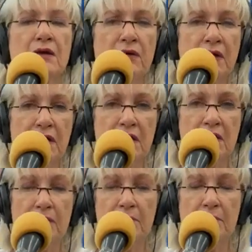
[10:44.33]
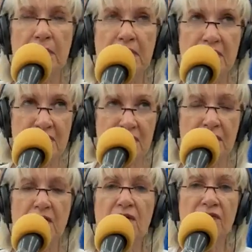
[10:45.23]
You're gonna put this
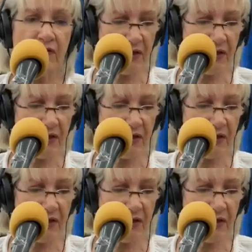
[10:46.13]
onto your